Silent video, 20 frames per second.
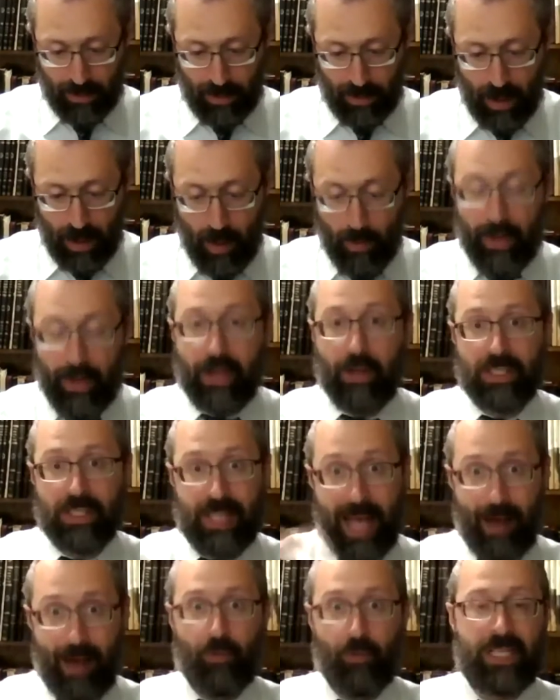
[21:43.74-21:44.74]
Because
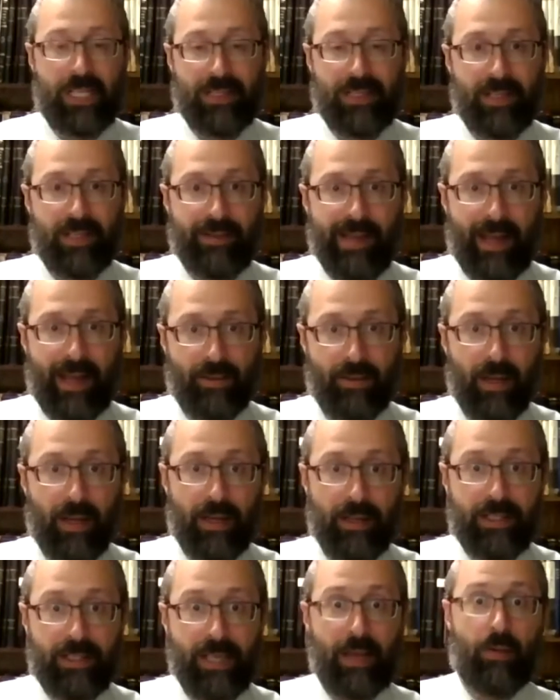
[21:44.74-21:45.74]
that was his intent.
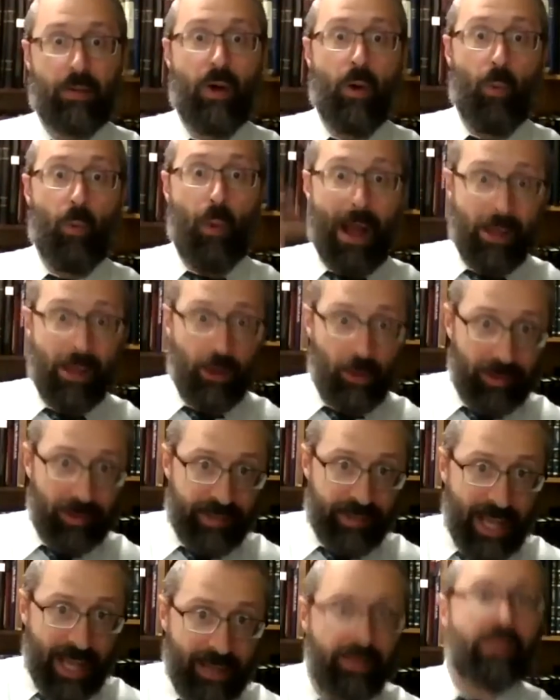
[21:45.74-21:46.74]
He's saying what you
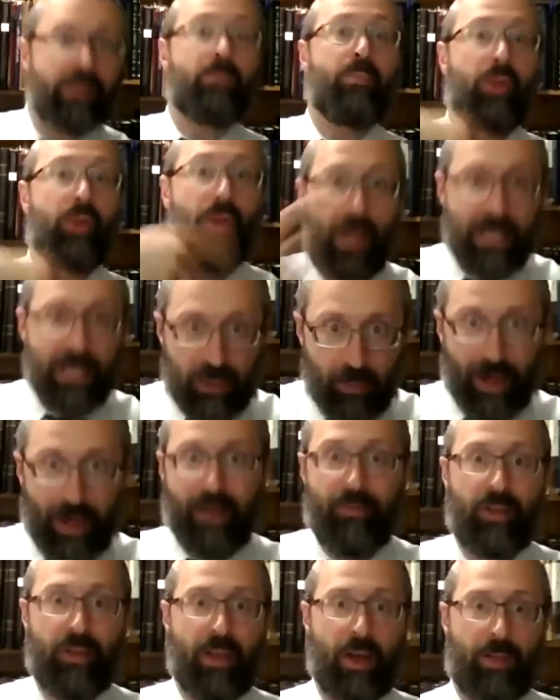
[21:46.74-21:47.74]
intended plus
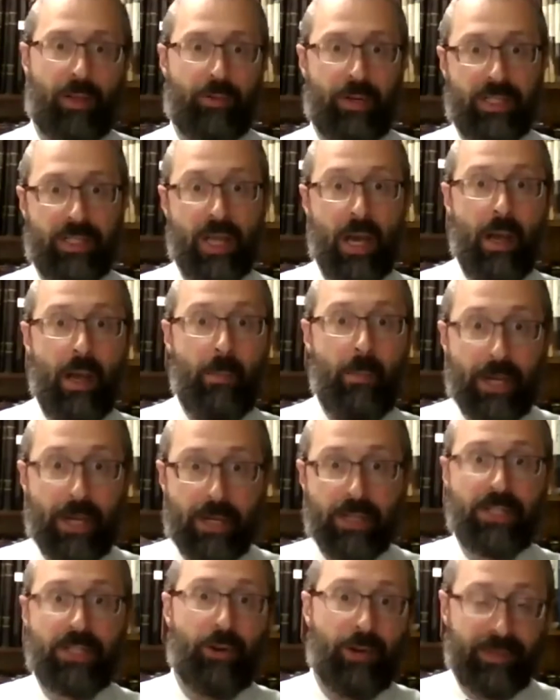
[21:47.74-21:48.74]
whatever the other is,
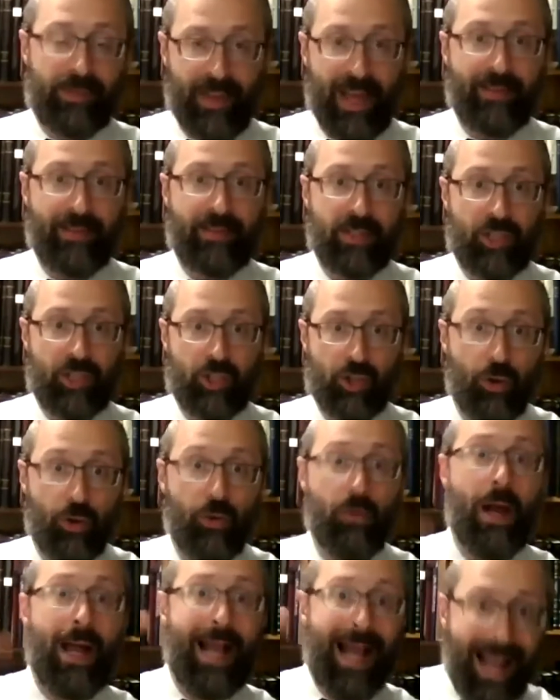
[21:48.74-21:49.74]
because your intent is
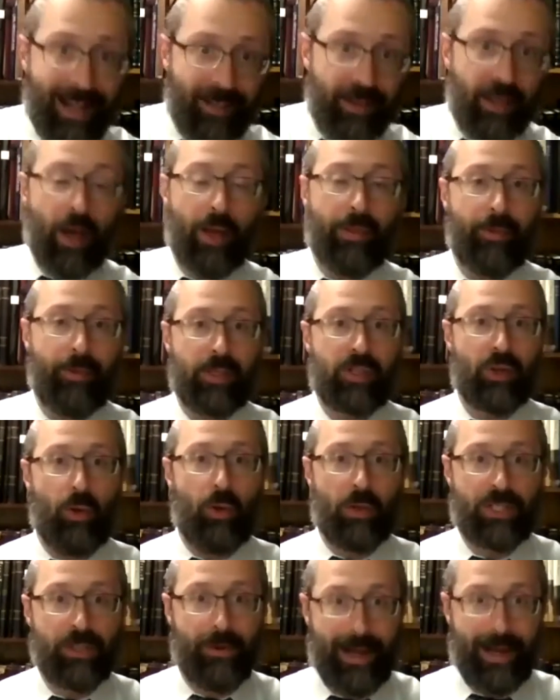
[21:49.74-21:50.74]
true and the other is
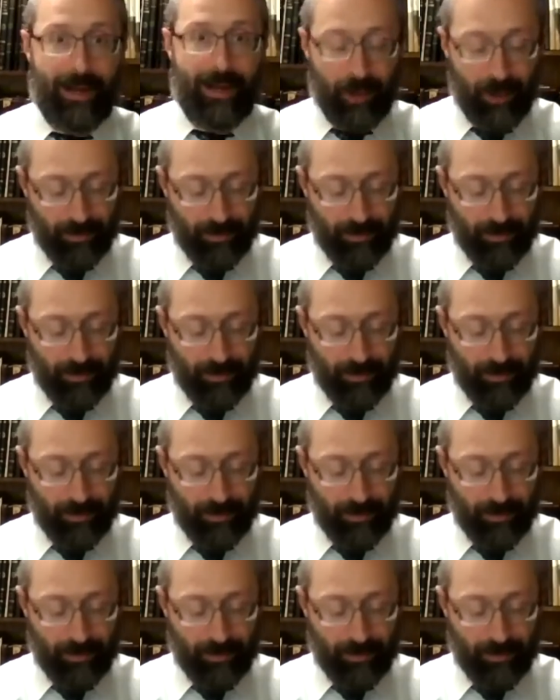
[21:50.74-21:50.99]
also edible.